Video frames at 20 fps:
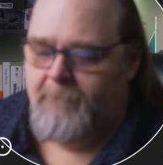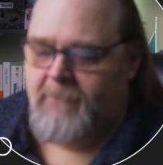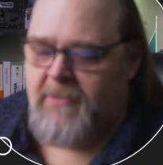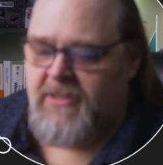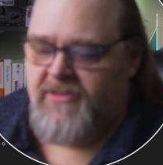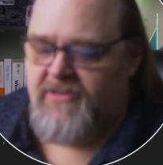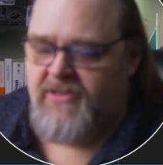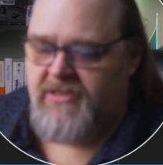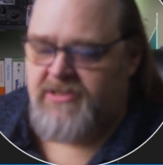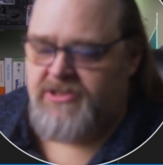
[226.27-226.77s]

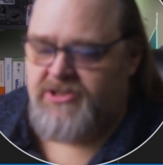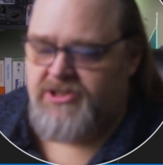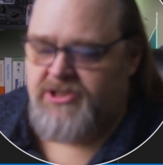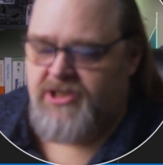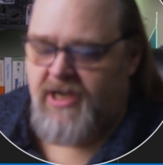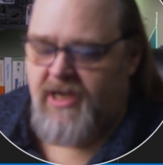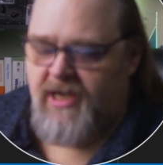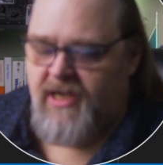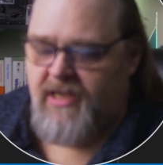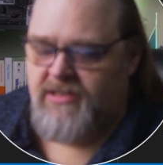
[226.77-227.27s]
But this
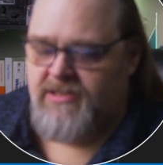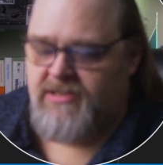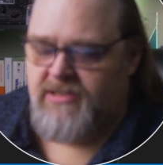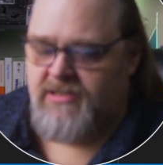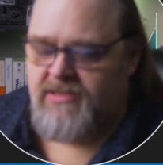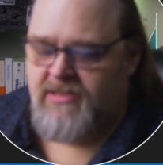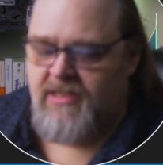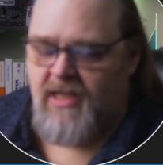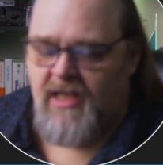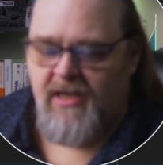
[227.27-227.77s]
change
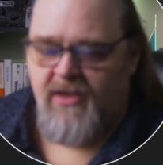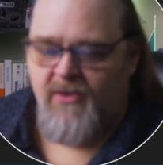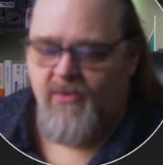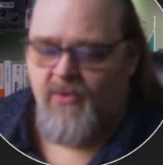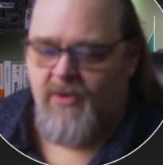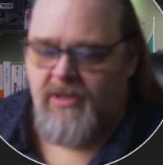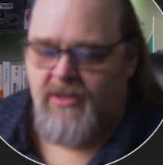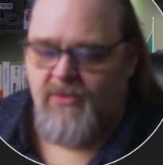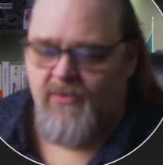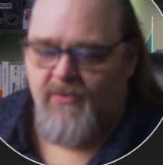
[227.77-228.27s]
is not
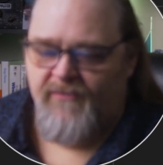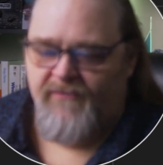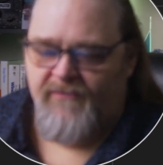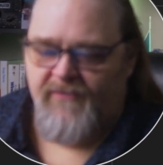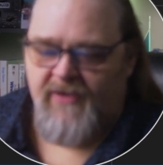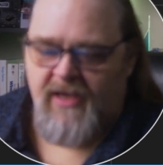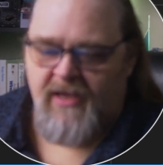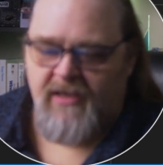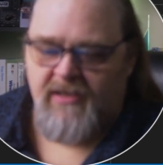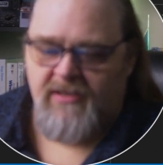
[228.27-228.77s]
going to
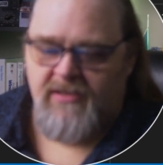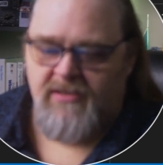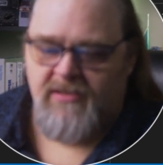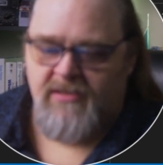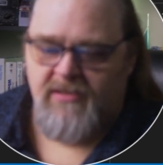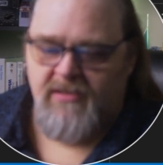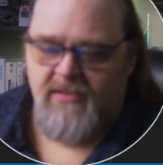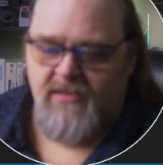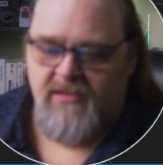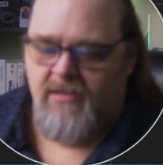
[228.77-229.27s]

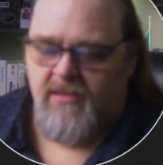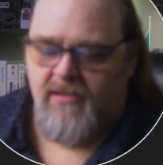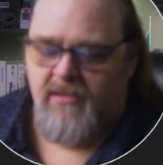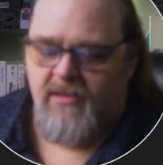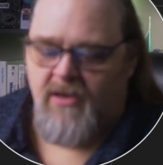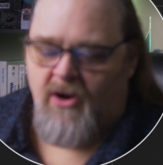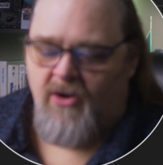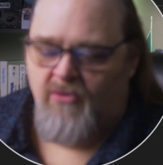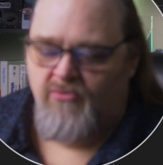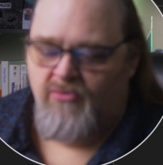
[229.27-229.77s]
affect
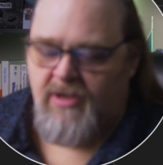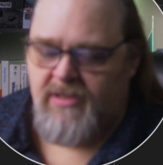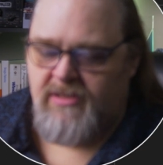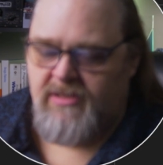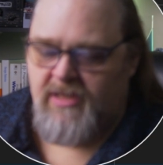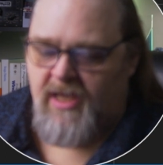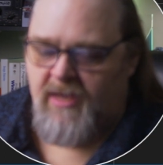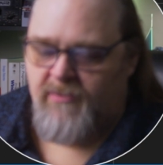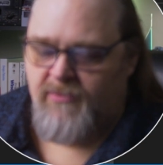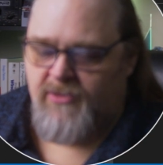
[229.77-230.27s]
our
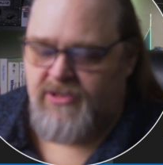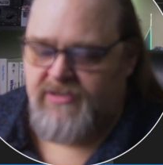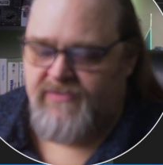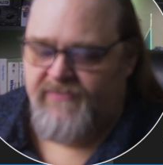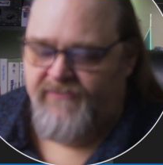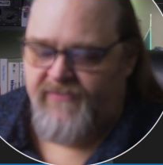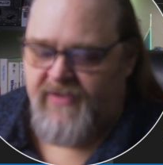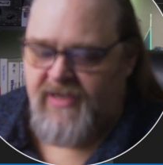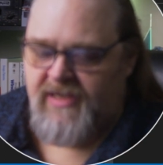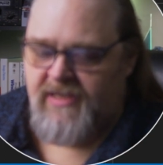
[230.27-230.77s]
runtime because
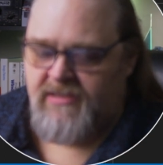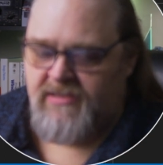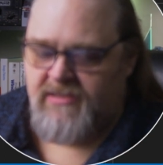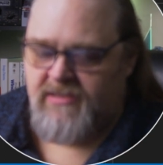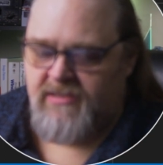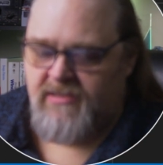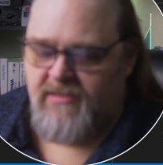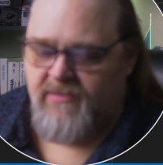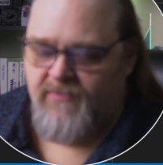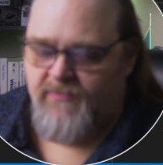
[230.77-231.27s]

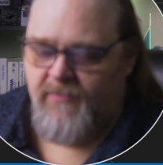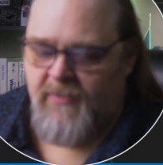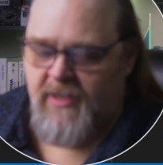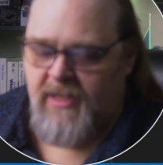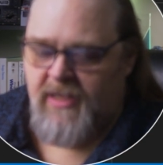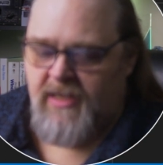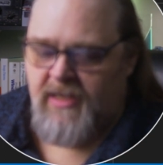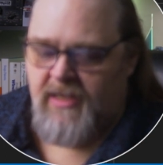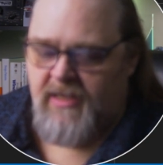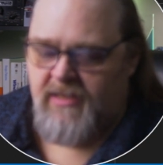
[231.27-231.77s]
Vite,
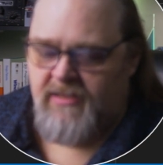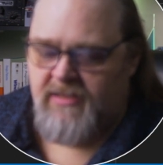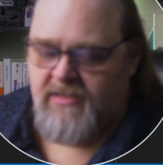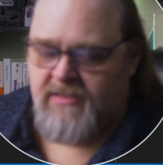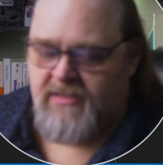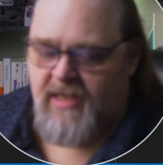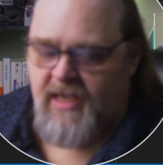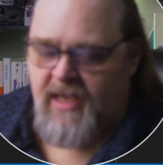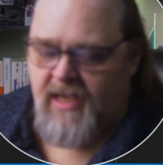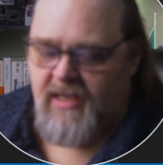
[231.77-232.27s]
in
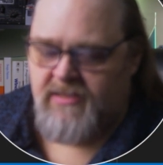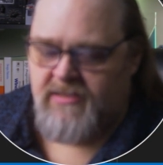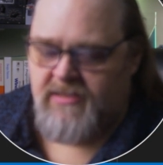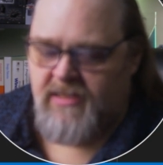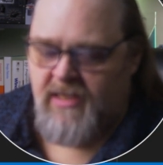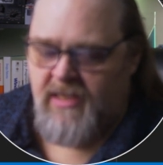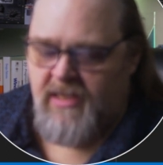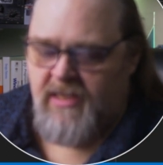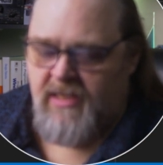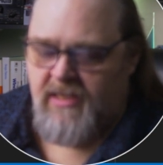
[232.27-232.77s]
this
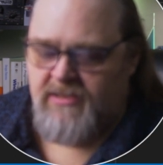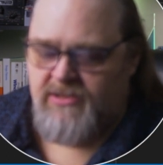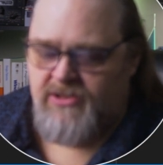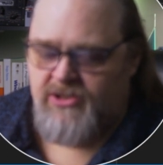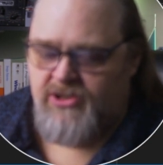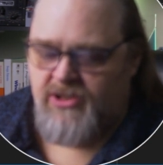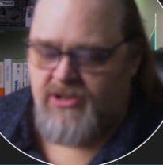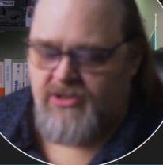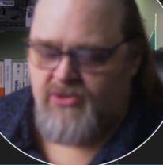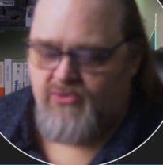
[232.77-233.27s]
case, is
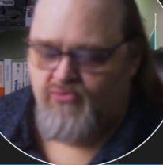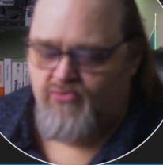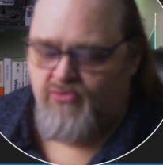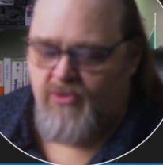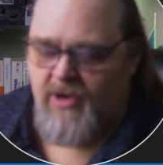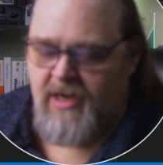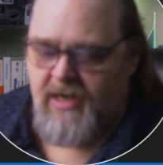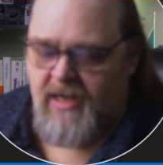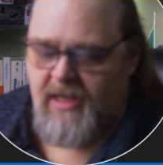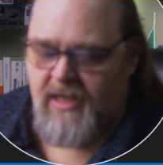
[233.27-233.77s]
just
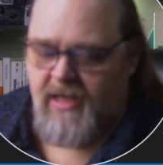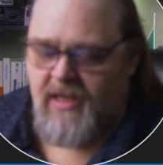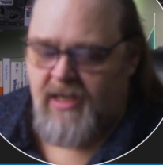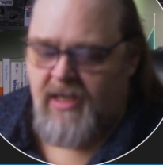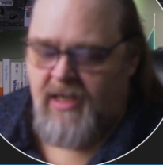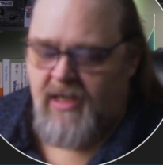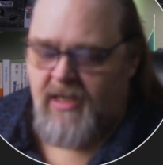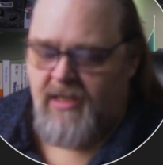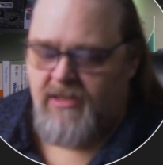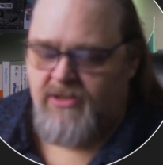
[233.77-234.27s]

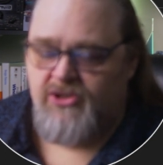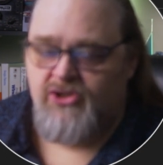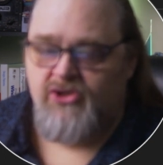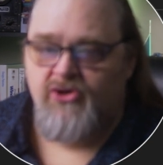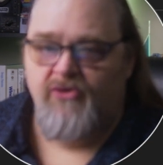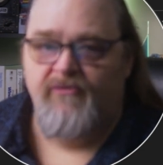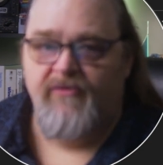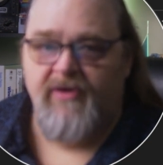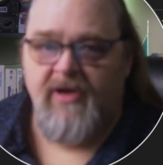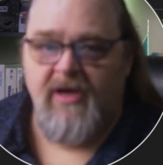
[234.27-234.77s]
running and
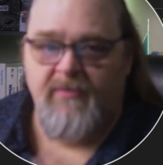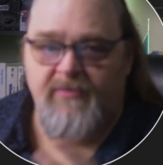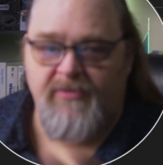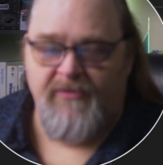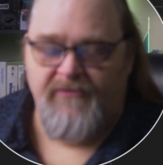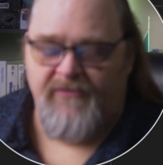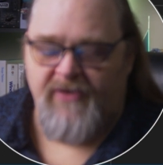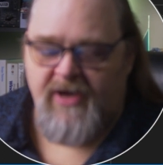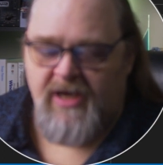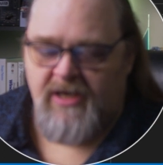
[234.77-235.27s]
serving up
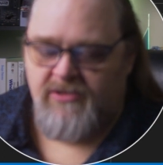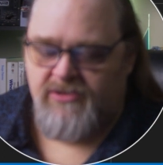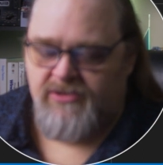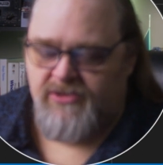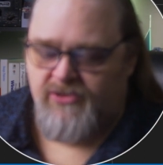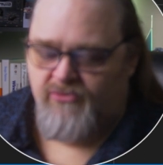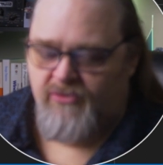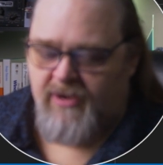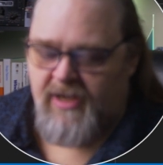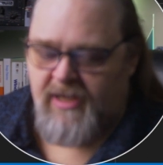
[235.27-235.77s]
the files
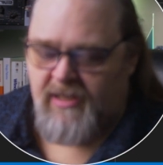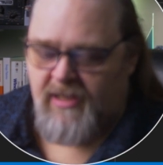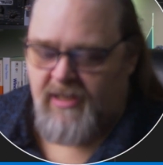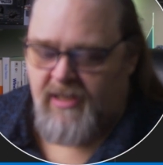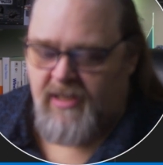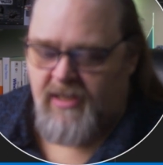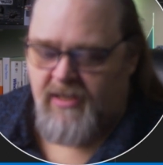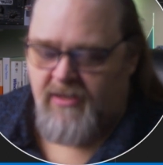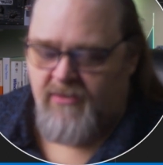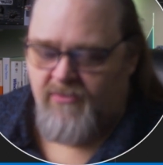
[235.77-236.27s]

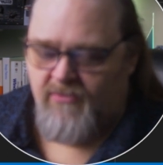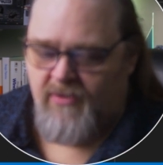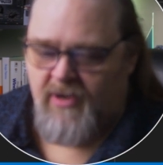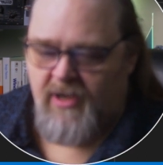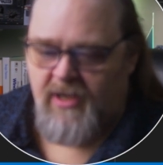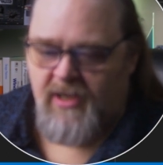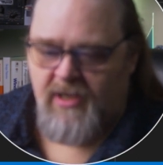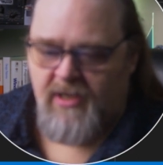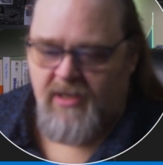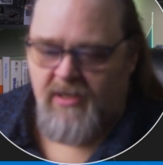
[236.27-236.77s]
directly,
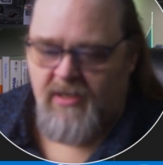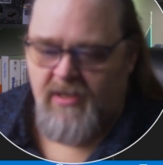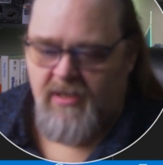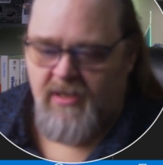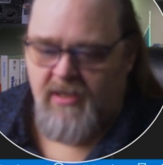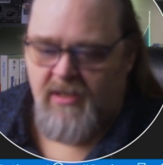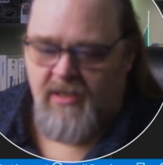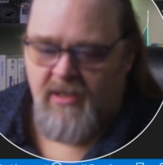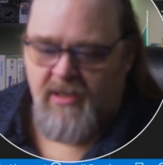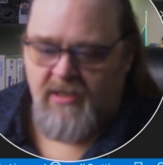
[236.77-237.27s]
right?
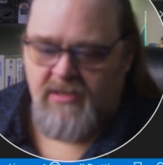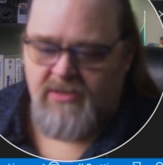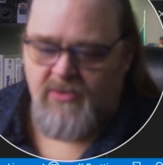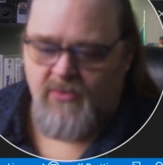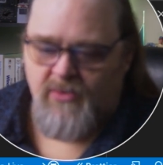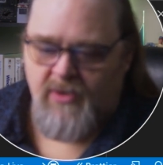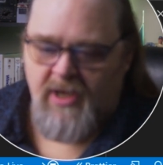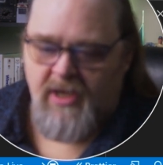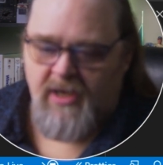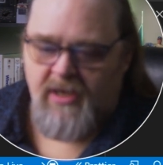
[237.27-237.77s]
And so
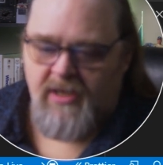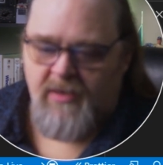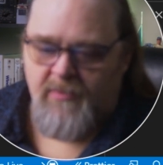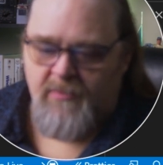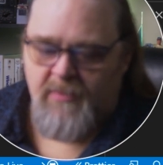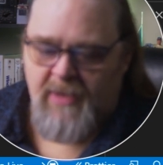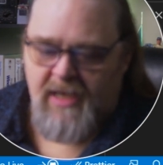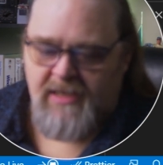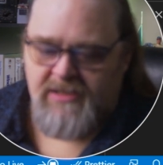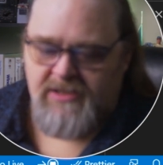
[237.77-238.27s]
we're not going to
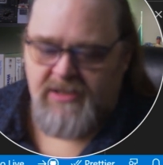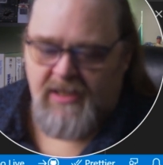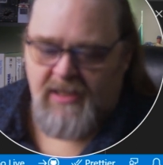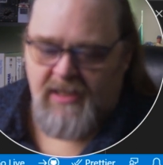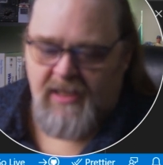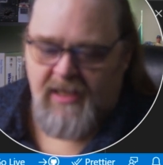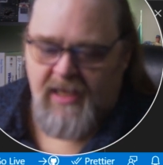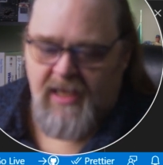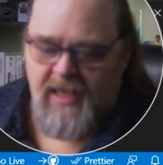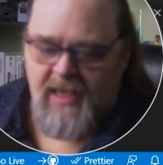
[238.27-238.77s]

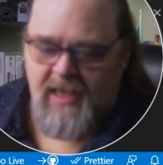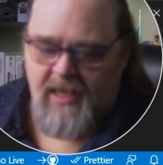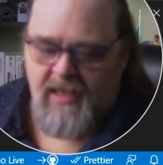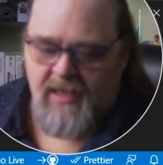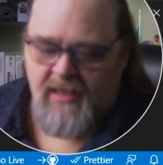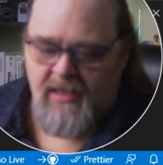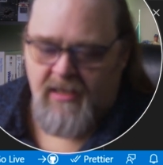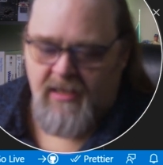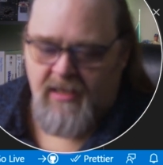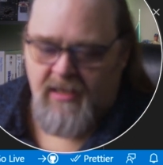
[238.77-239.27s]
magically
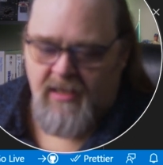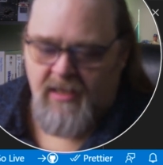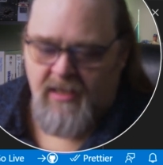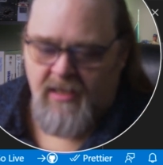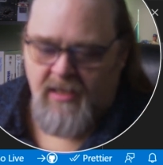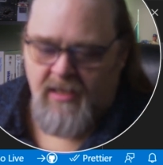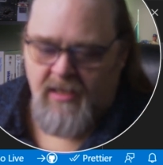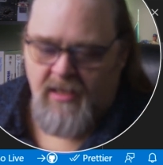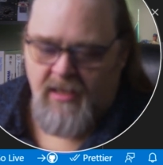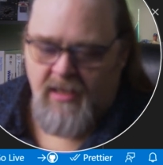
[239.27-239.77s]
get
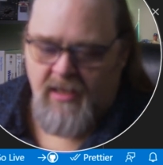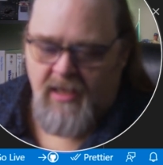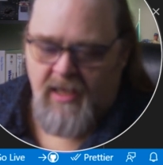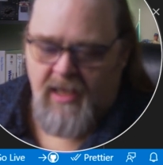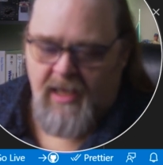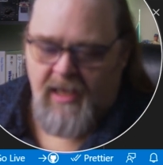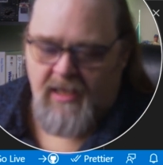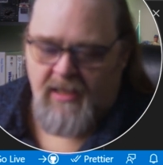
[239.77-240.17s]
a